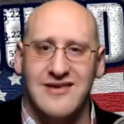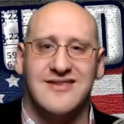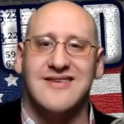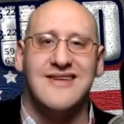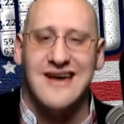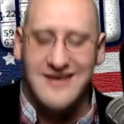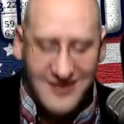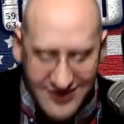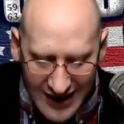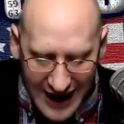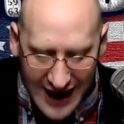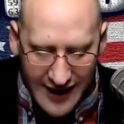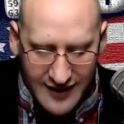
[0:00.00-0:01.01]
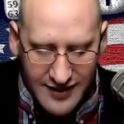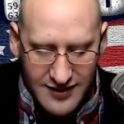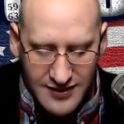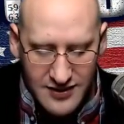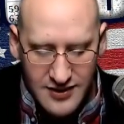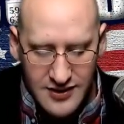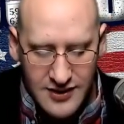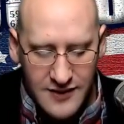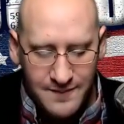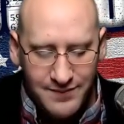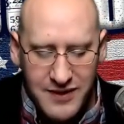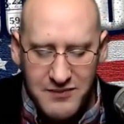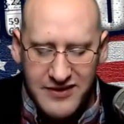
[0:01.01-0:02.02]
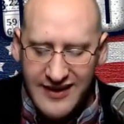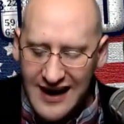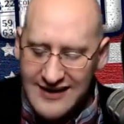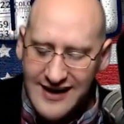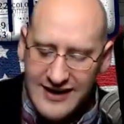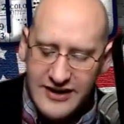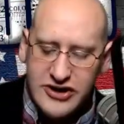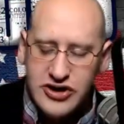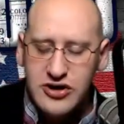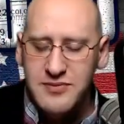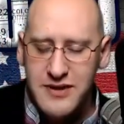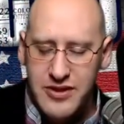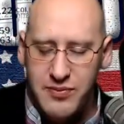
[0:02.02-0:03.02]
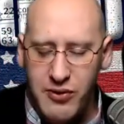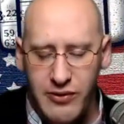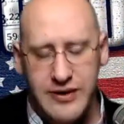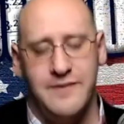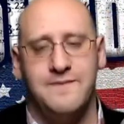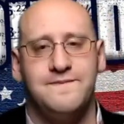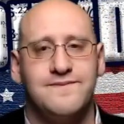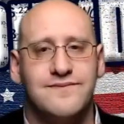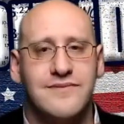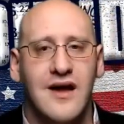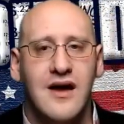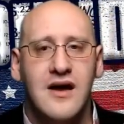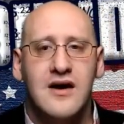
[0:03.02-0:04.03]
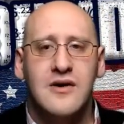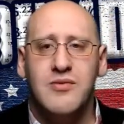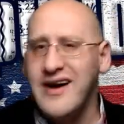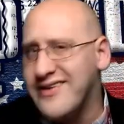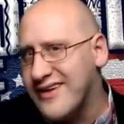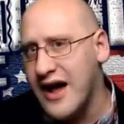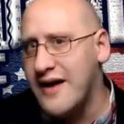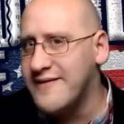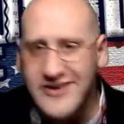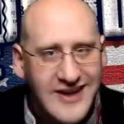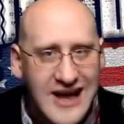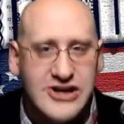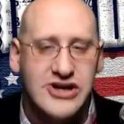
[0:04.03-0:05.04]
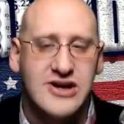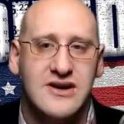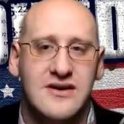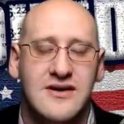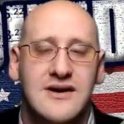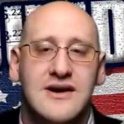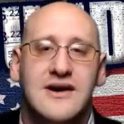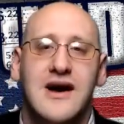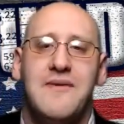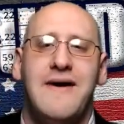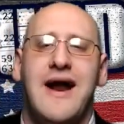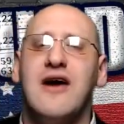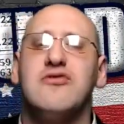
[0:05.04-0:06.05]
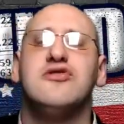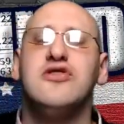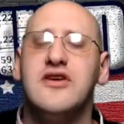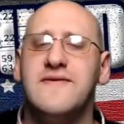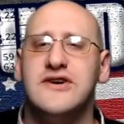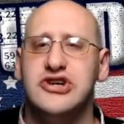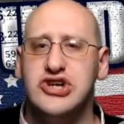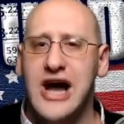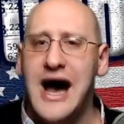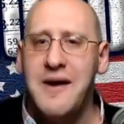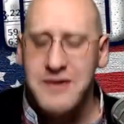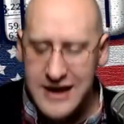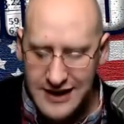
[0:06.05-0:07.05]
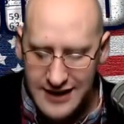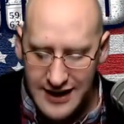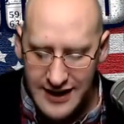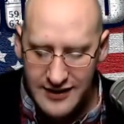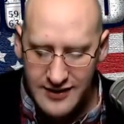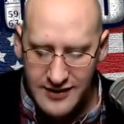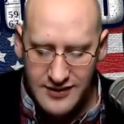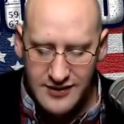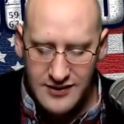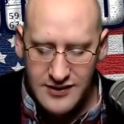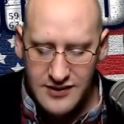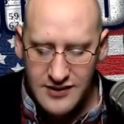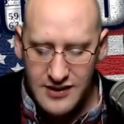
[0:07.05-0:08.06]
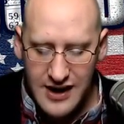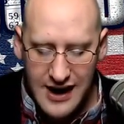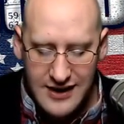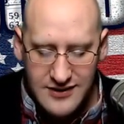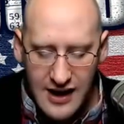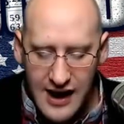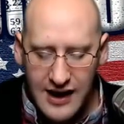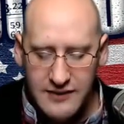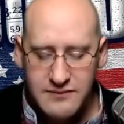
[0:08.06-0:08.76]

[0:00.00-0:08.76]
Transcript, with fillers: thinks that. And besides that, that shouldn't be the point. Why is the conversation about how good of a job he did and not,